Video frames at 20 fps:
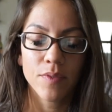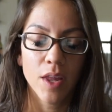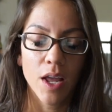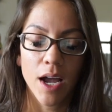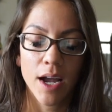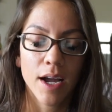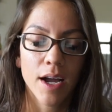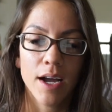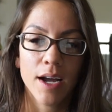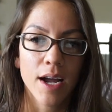
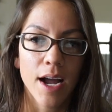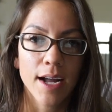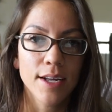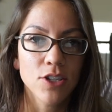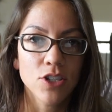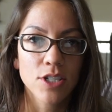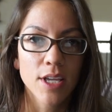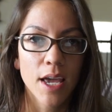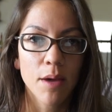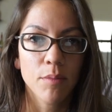I
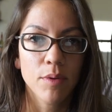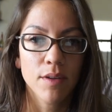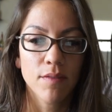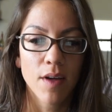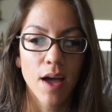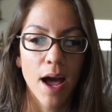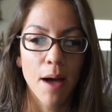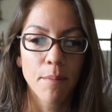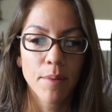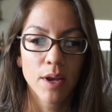just can't believe
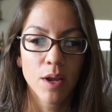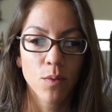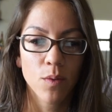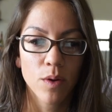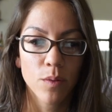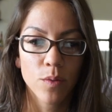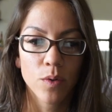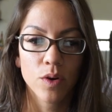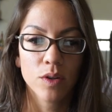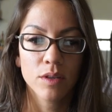it happened, and
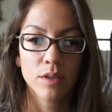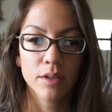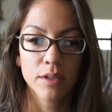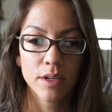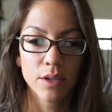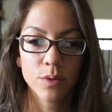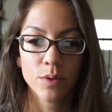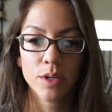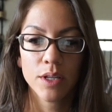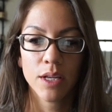we were
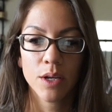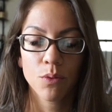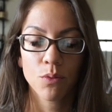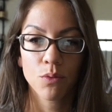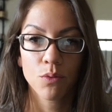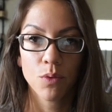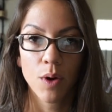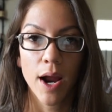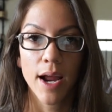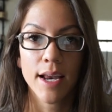literally
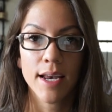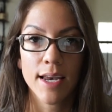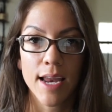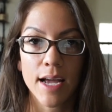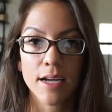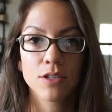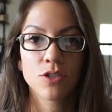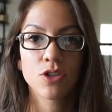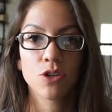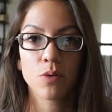right
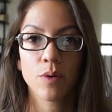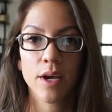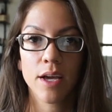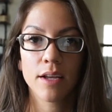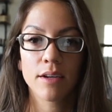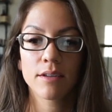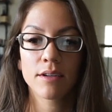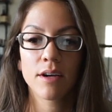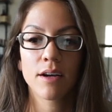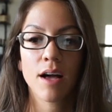next to
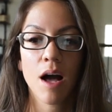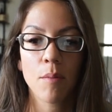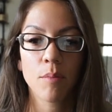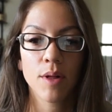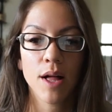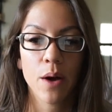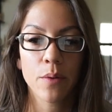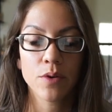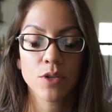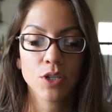it a
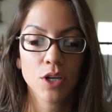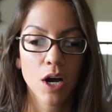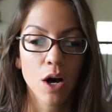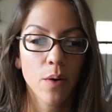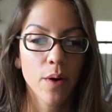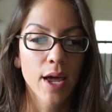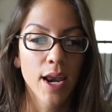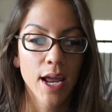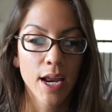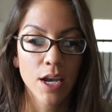couple hours
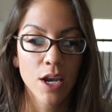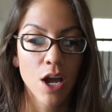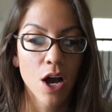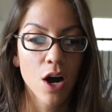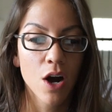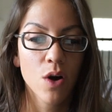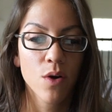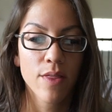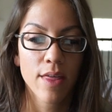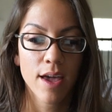ago. And I
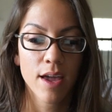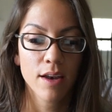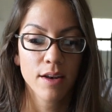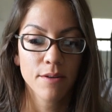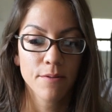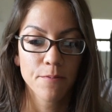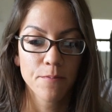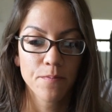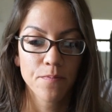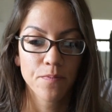know
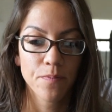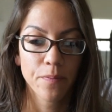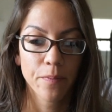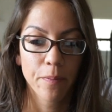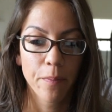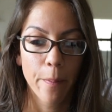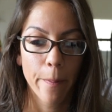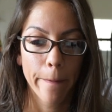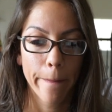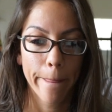that
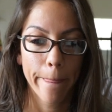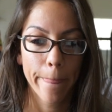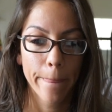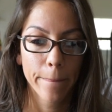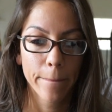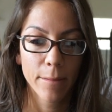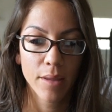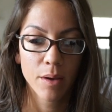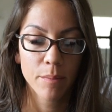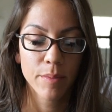
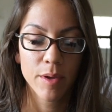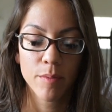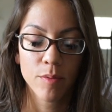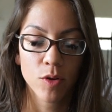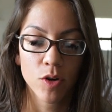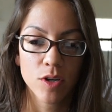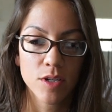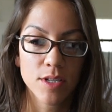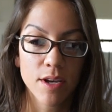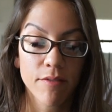
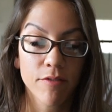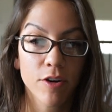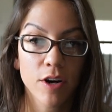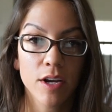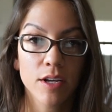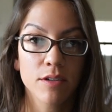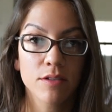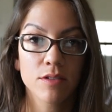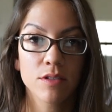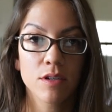people are
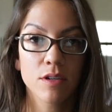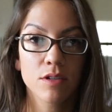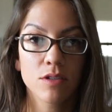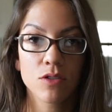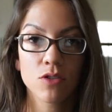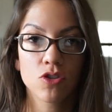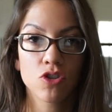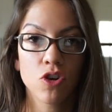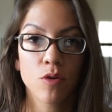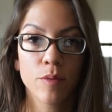suffering
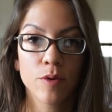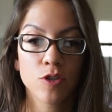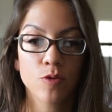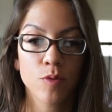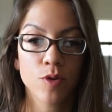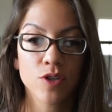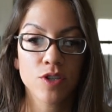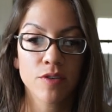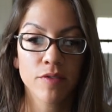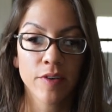so much
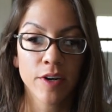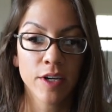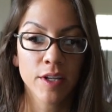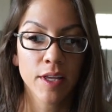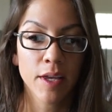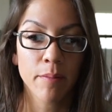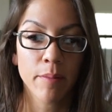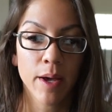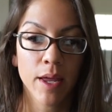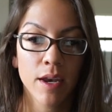more
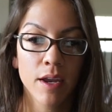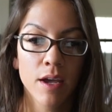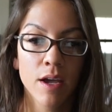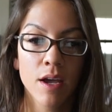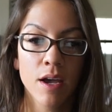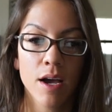severely, but